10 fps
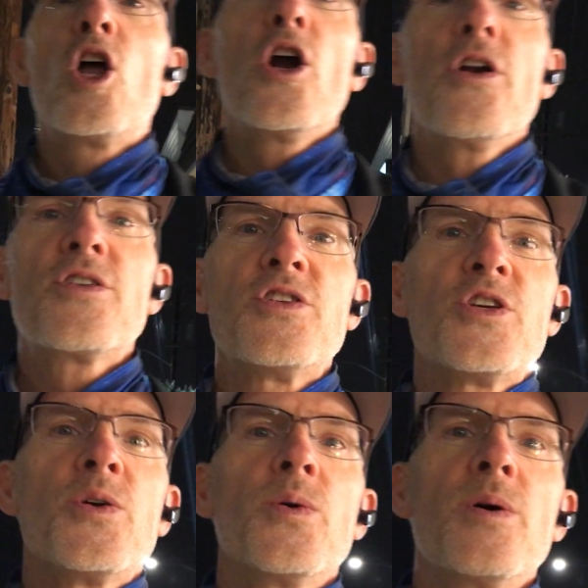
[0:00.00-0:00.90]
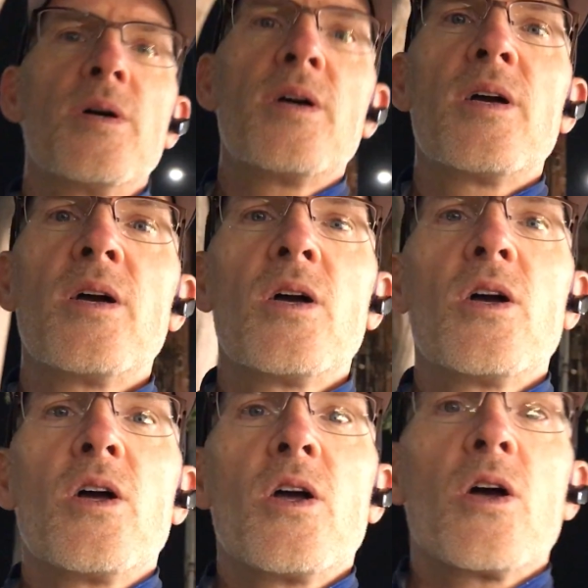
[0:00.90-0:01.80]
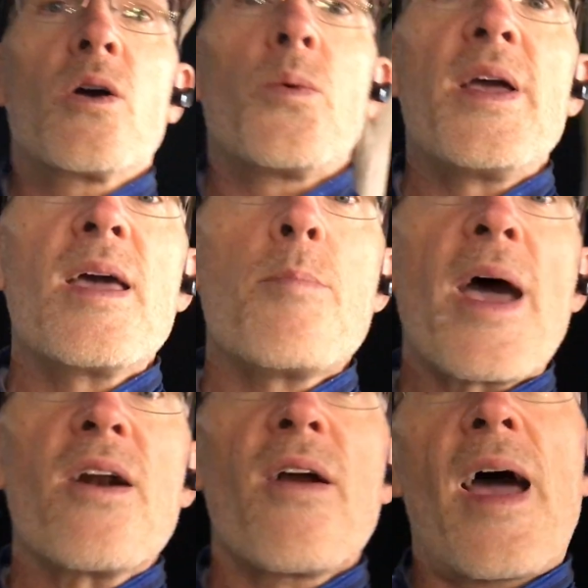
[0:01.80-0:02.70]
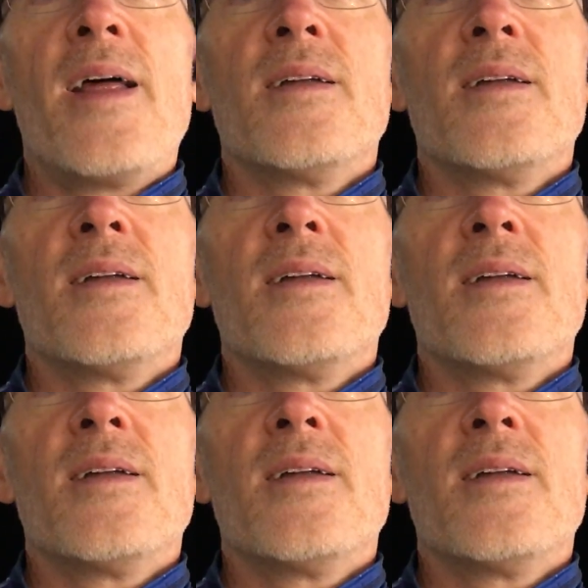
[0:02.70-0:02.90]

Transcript: learn to do, we get better at